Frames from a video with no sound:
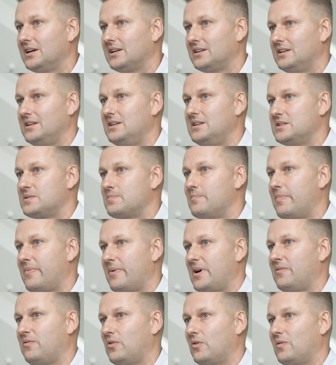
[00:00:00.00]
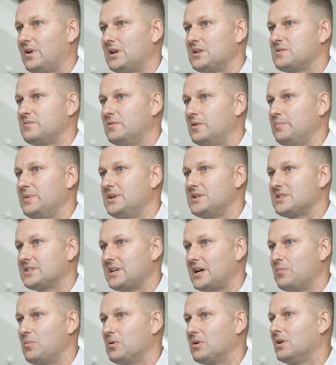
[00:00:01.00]
that this performance will be
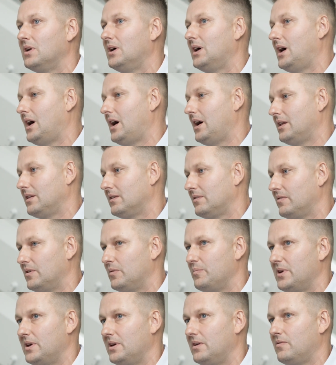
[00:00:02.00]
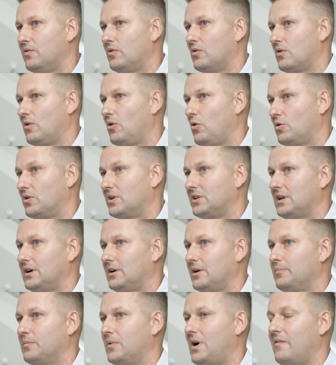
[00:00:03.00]
stable and will be for a long
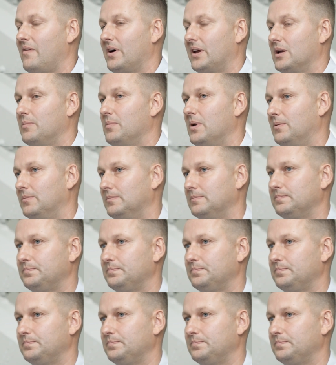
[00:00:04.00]
time available.